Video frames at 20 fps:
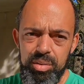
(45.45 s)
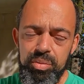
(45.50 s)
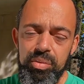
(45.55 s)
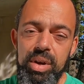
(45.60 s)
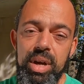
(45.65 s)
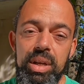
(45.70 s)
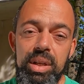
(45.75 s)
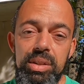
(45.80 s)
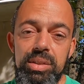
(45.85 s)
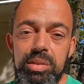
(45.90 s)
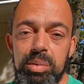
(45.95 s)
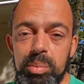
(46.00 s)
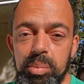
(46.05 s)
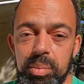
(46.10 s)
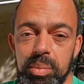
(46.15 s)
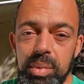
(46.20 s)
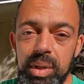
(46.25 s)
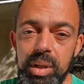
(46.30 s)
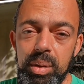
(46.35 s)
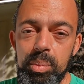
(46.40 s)
Finally,
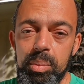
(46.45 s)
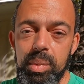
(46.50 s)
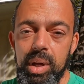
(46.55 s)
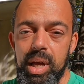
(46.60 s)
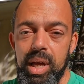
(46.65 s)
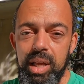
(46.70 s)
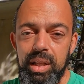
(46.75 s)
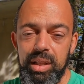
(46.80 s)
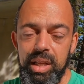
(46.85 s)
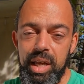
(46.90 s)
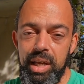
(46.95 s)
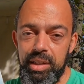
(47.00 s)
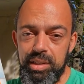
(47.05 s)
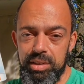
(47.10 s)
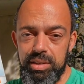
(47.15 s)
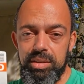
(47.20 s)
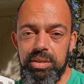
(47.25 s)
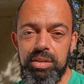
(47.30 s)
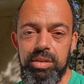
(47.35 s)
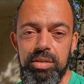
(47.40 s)
some
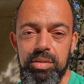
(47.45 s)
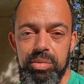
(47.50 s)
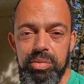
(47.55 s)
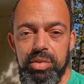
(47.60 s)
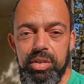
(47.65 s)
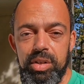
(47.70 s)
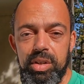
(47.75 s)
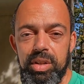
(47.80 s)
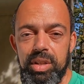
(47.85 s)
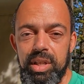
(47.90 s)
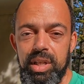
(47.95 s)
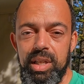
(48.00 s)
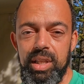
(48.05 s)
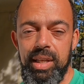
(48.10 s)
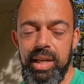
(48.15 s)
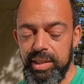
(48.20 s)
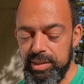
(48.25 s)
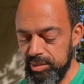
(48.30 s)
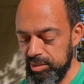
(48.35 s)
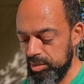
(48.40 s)
lights for the
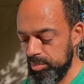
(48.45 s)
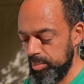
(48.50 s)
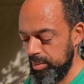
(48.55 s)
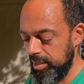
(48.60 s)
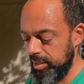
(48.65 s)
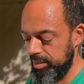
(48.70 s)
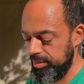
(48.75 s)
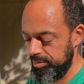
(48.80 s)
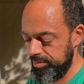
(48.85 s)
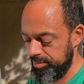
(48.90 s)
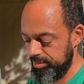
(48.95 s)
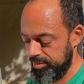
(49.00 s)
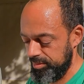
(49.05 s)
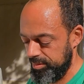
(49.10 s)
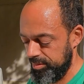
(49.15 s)
license plate.